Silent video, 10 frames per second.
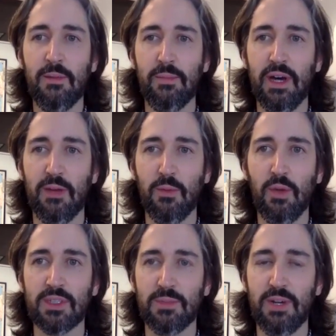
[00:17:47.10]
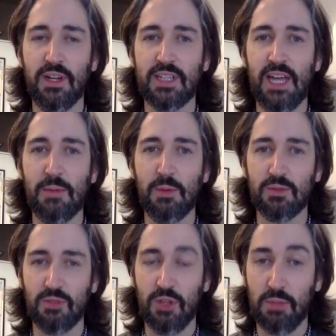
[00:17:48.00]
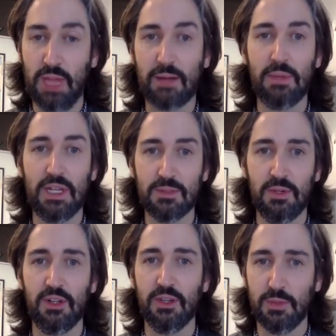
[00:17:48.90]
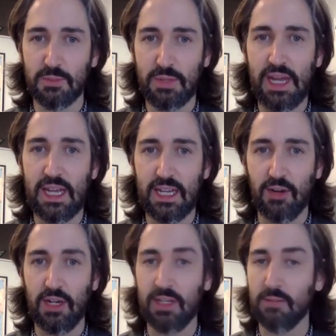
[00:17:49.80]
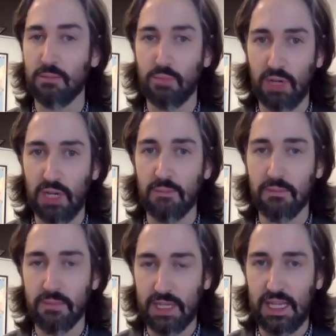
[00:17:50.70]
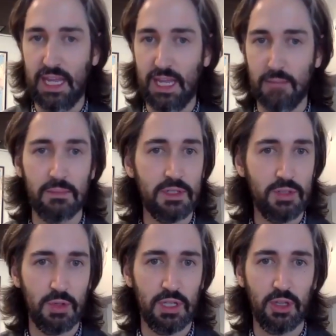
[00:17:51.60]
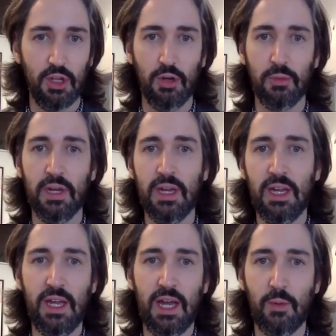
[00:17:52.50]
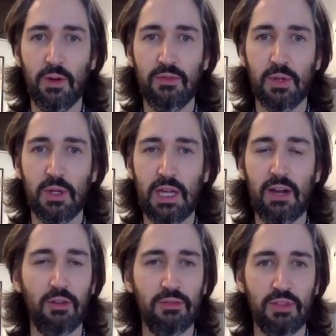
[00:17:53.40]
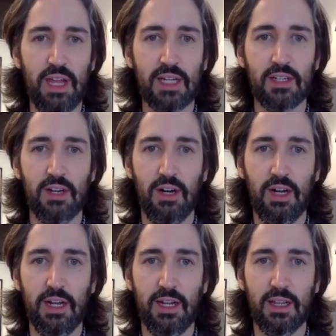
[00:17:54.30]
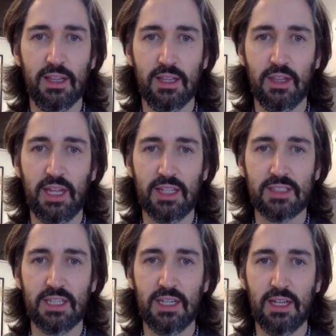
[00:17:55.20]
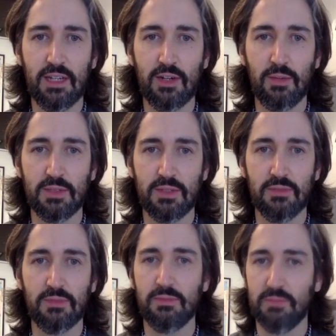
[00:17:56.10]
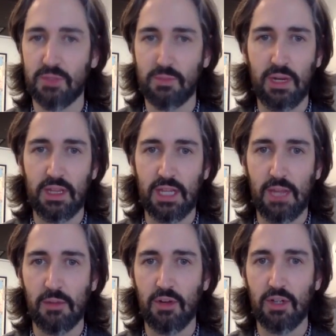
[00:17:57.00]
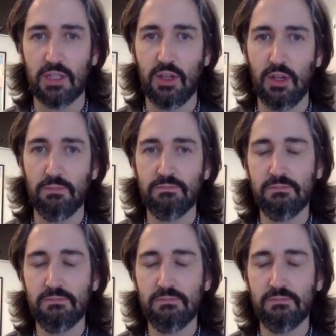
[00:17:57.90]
But once upon a time, it was really black baseball that was pioneering, bringing the game to the globe. I wonder if you can kind of reflect on the legacy in terms of spreading the game across the globe.